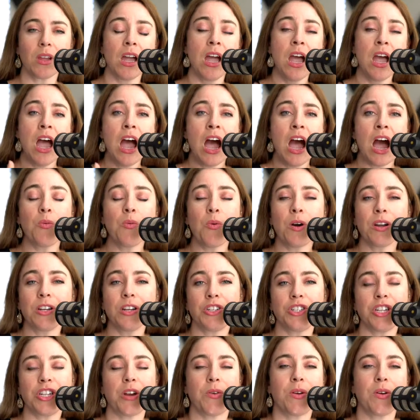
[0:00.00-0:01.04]
I want to
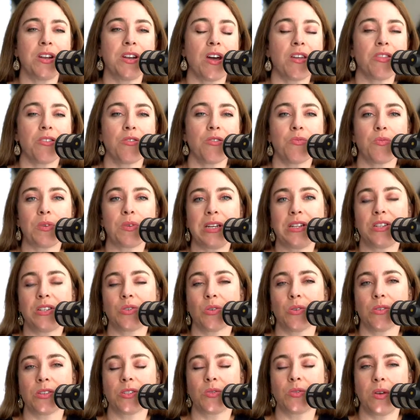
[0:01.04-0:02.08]
share another
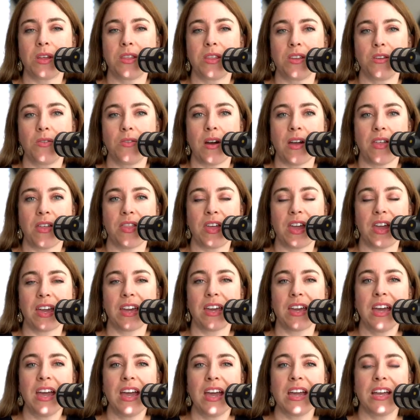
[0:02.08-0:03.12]
resource with you I think
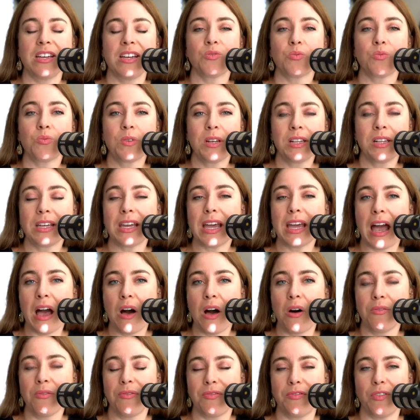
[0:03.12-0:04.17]
is really
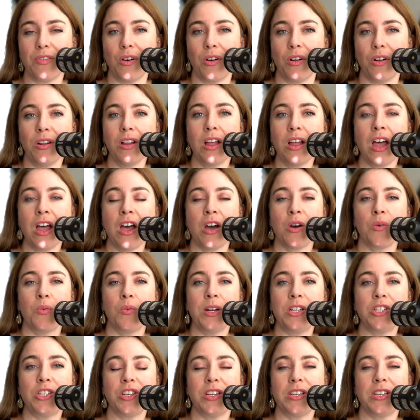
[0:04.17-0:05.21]
helpful,
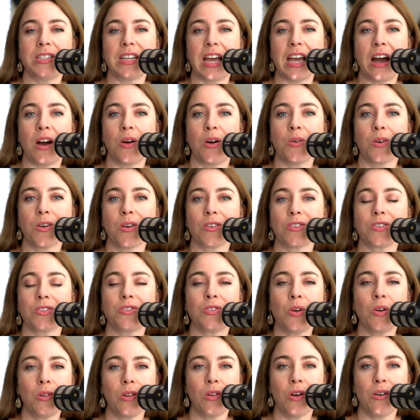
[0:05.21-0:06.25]
which is our
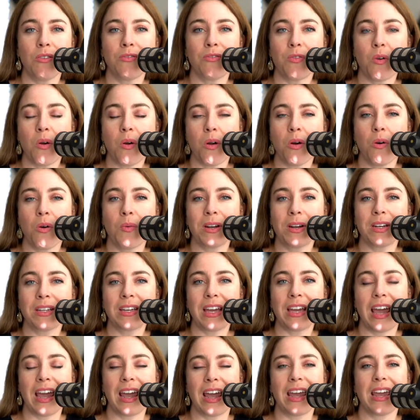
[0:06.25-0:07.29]
Solo
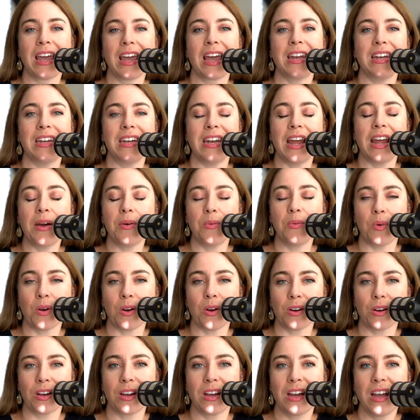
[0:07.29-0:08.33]
401k
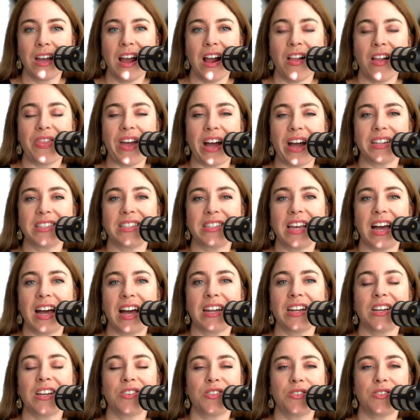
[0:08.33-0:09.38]
network. That's at
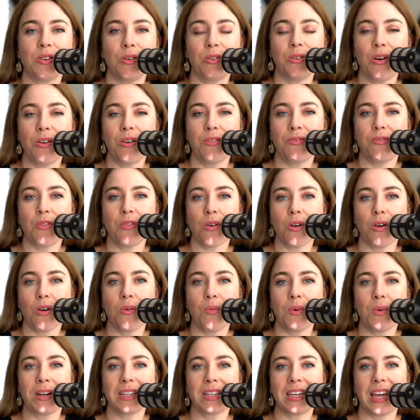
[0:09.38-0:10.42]

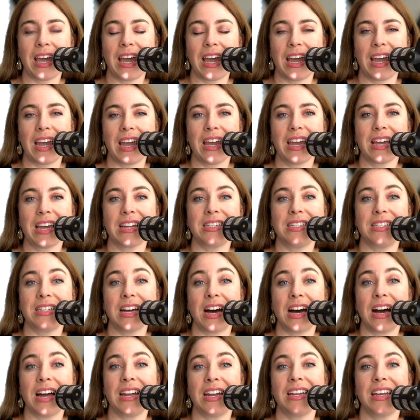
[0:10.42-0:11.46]

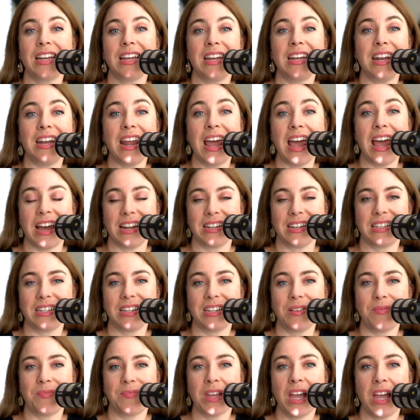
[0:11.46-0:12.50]
solo401k.net.
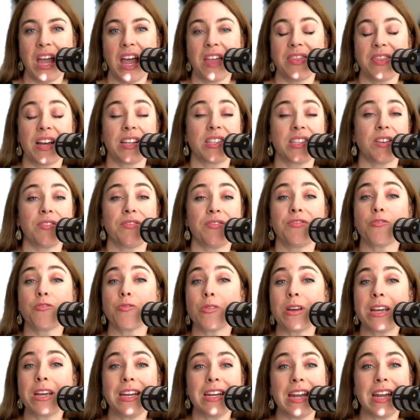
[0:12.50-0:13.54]
That's a
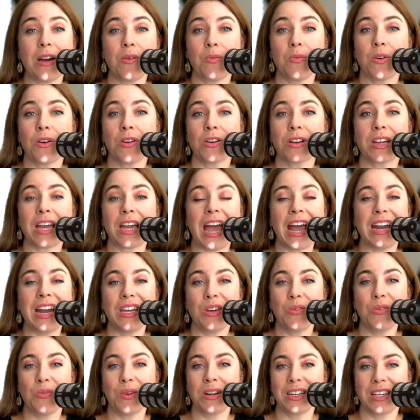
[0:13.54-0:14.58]
free network
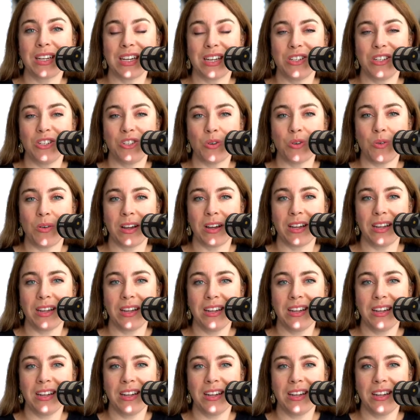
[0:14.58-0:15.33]
anyone can join.